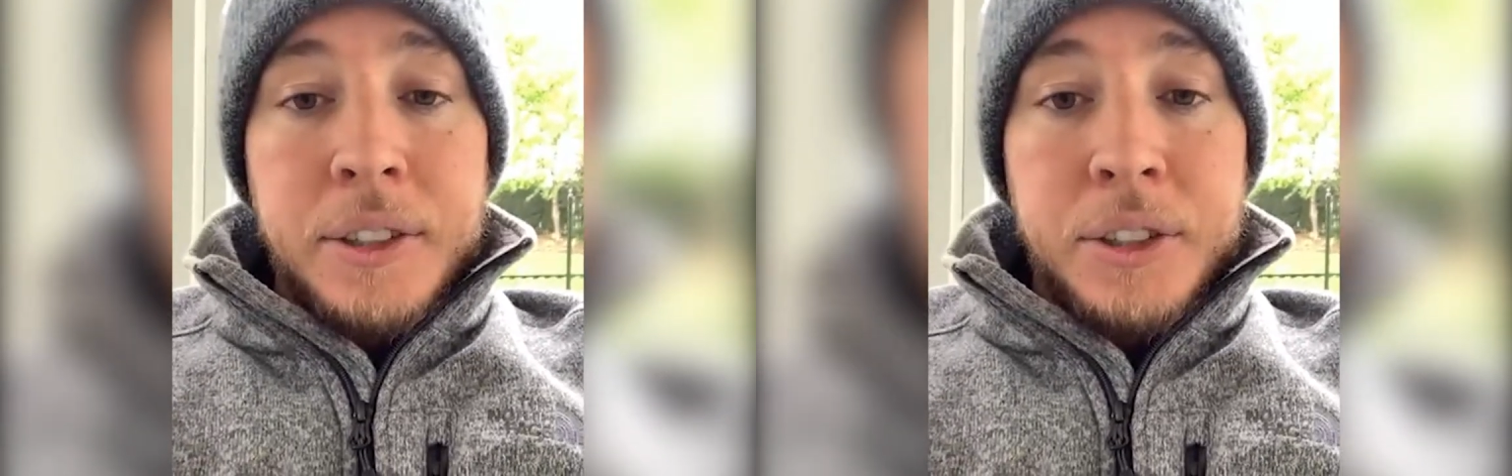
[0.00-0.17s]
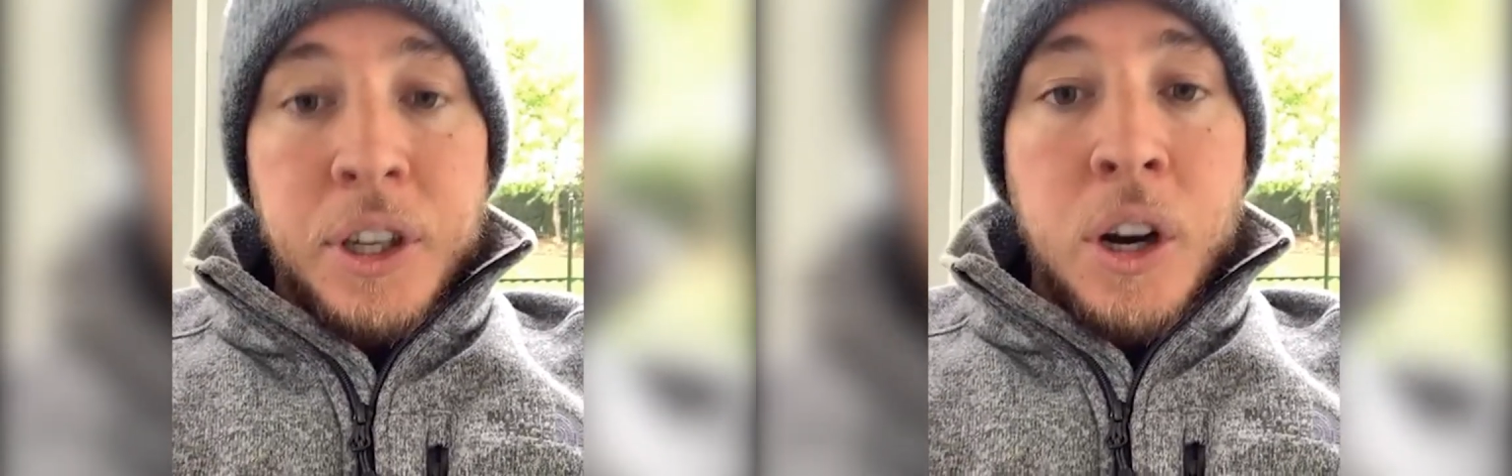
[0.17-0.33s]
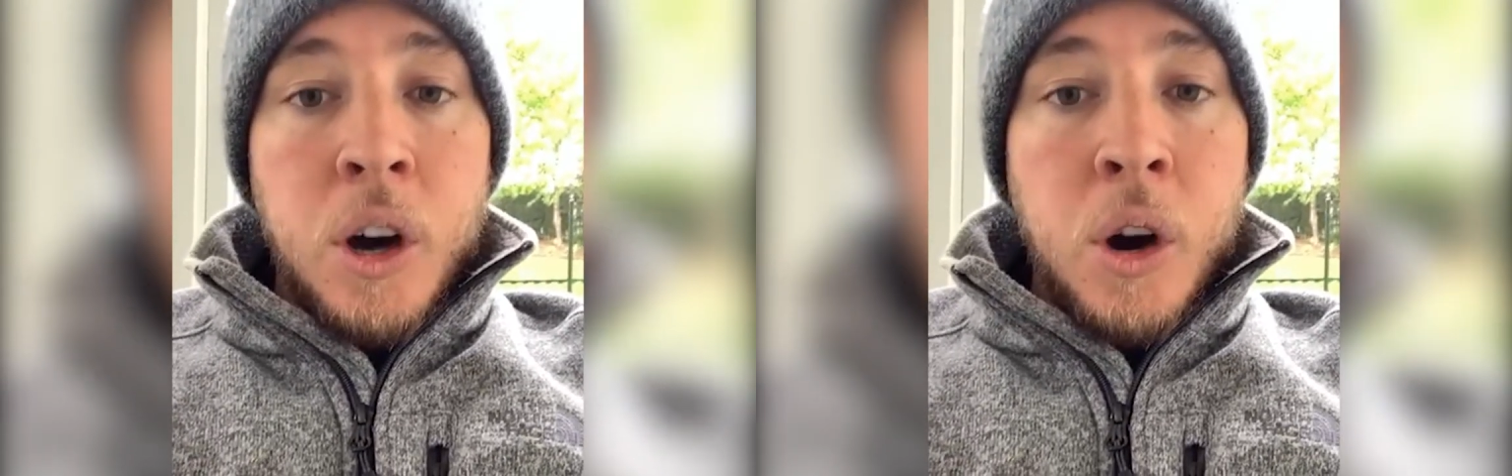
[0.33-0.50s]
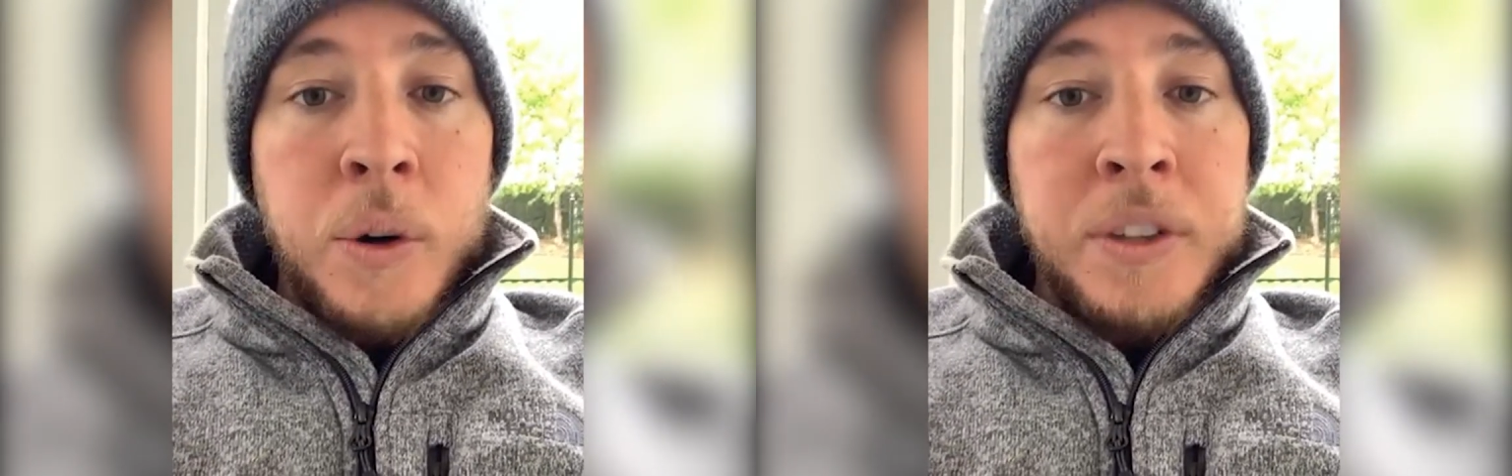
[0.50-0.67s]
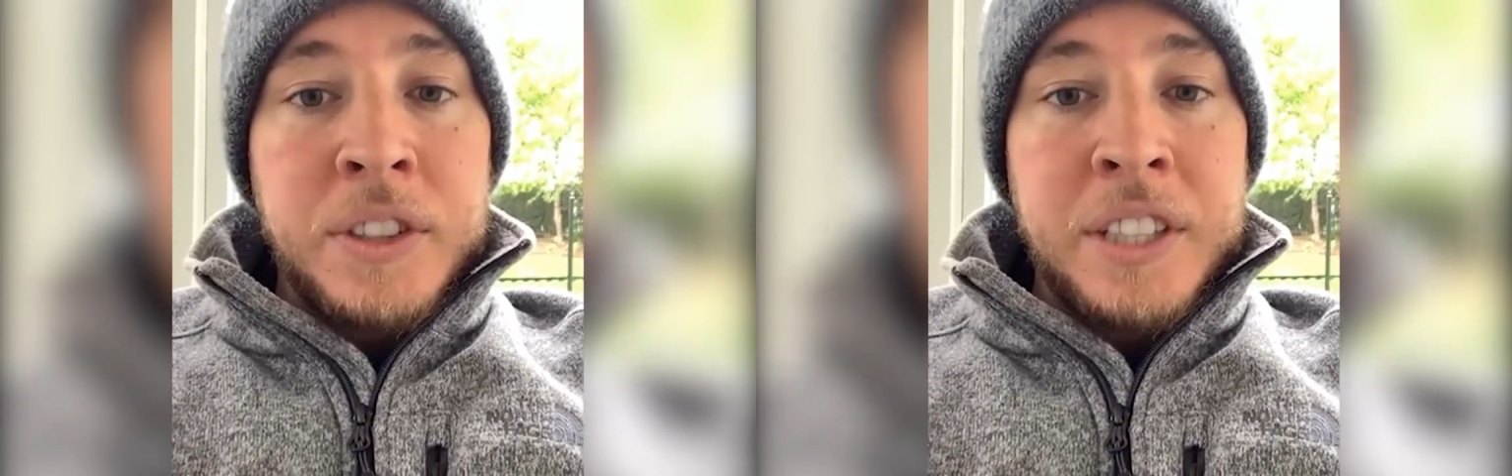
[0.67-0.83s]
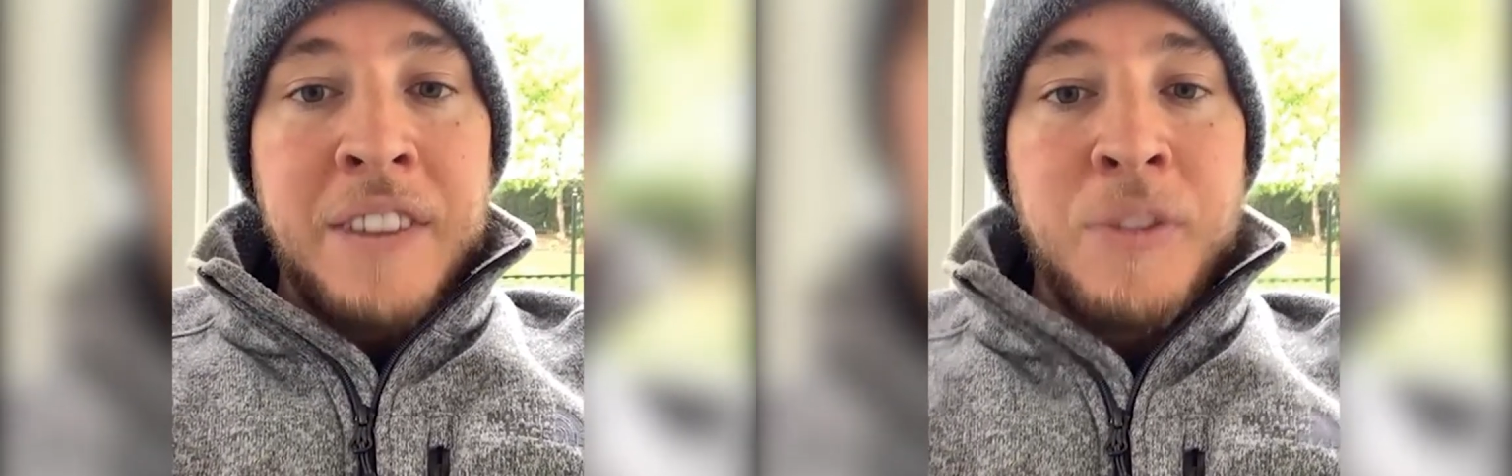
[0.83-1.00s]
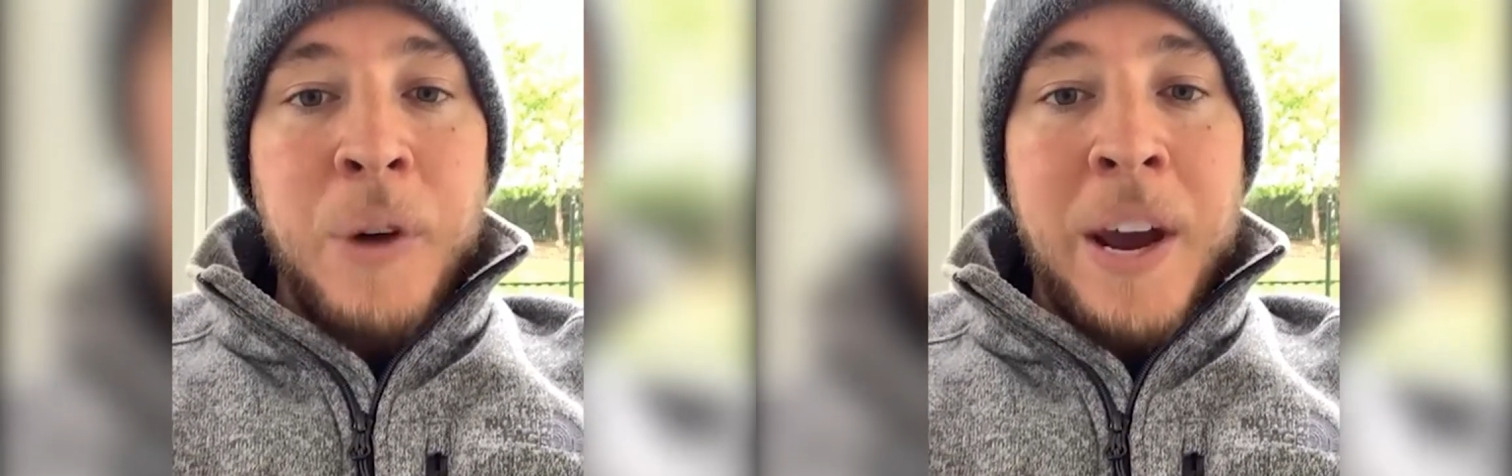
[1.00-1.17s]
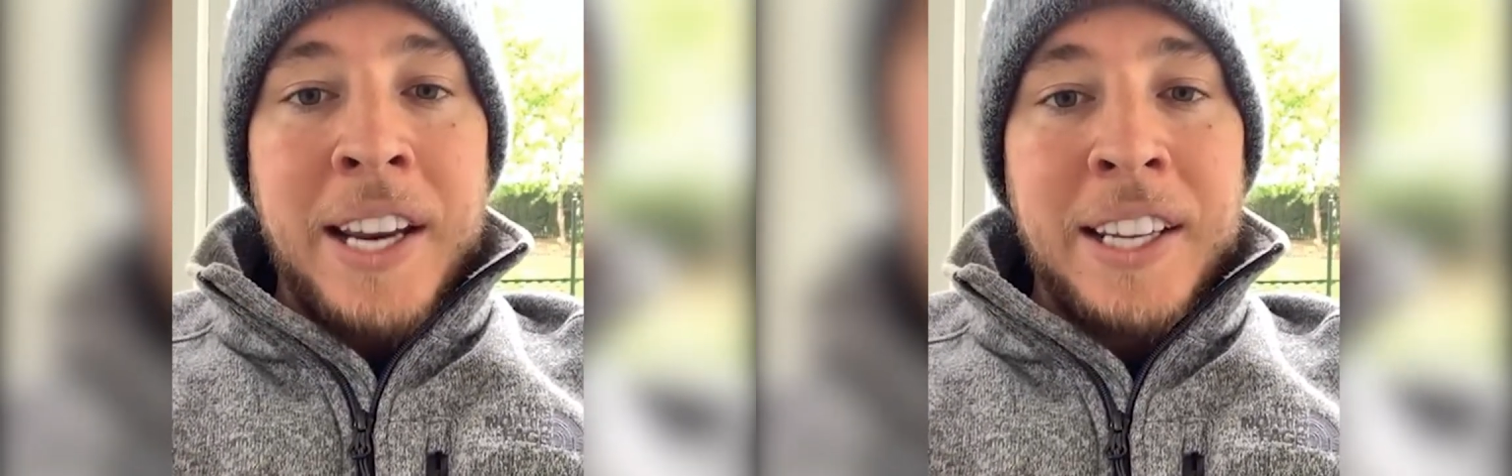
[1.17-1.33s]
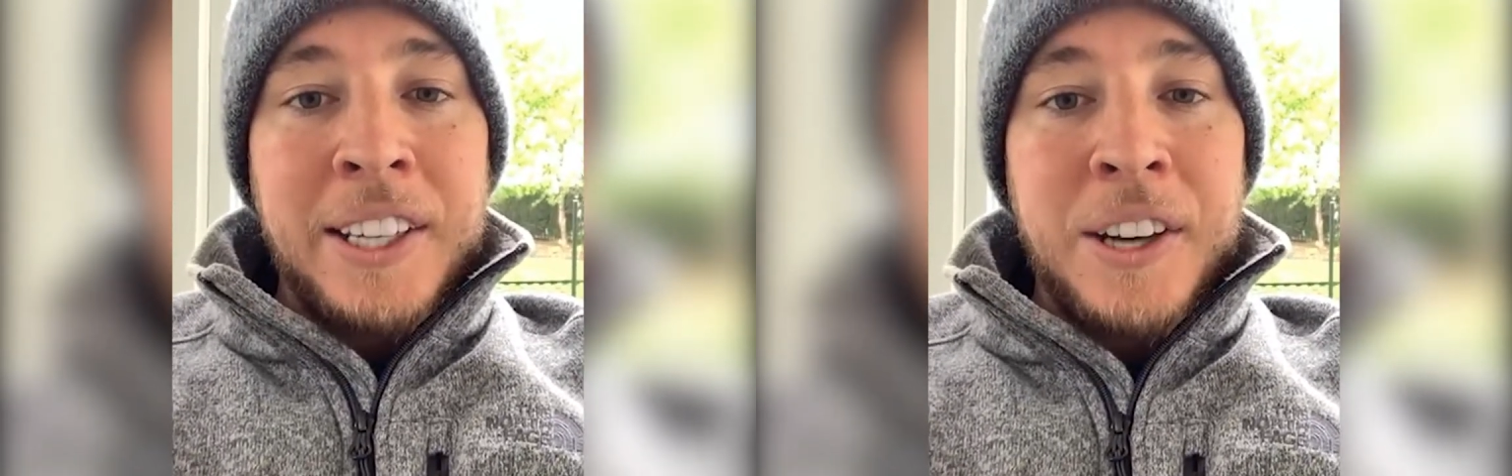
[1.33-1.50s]
So instead of
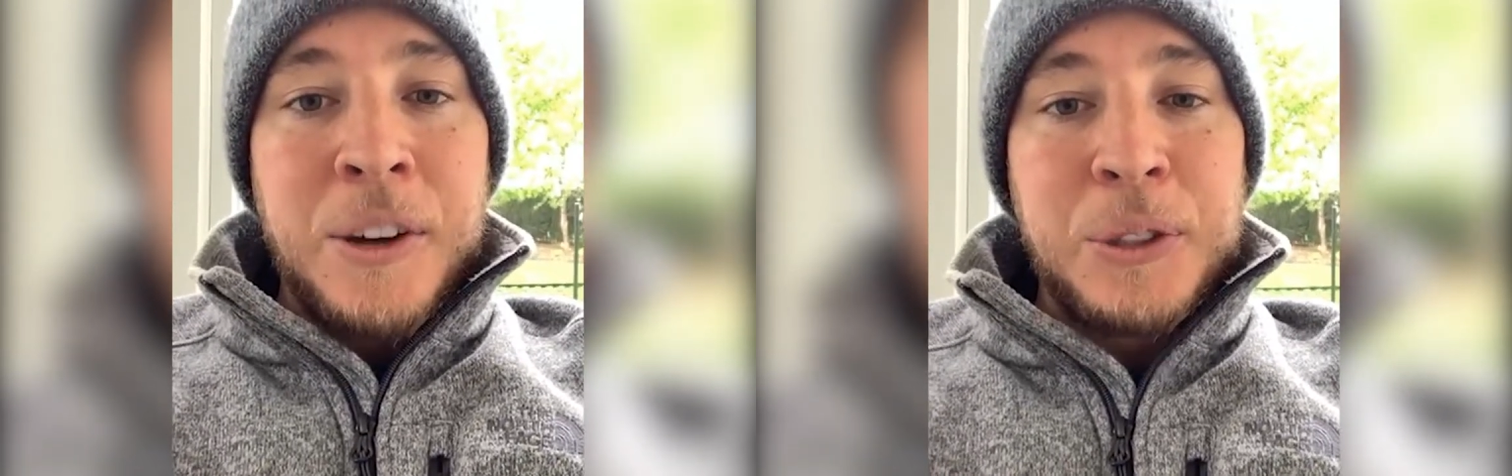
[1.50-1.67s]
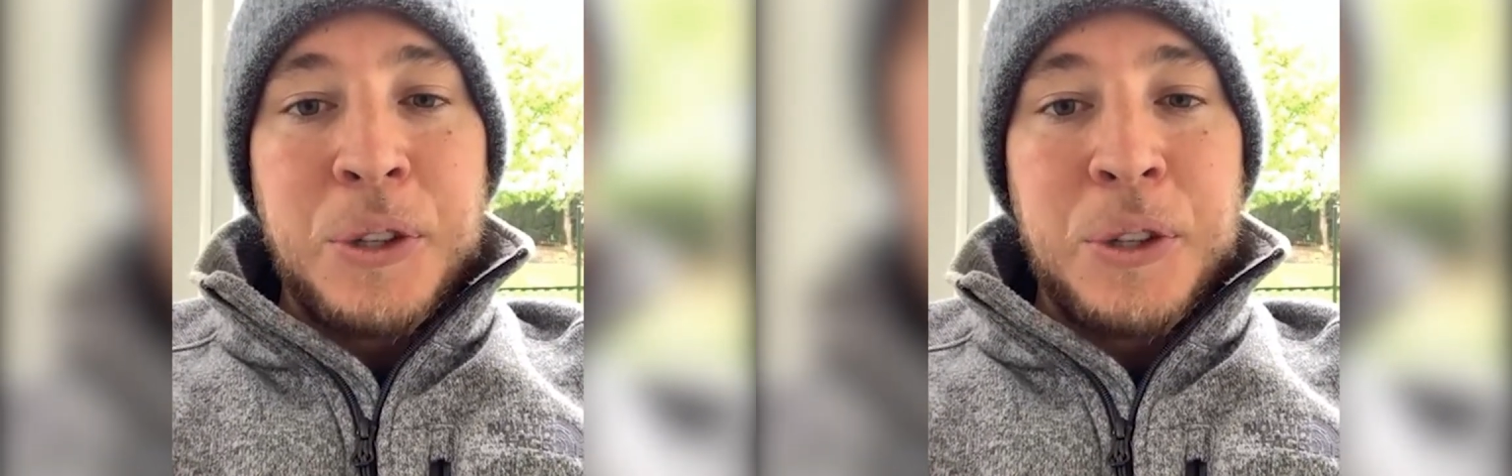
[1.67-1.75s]
waiting, you know,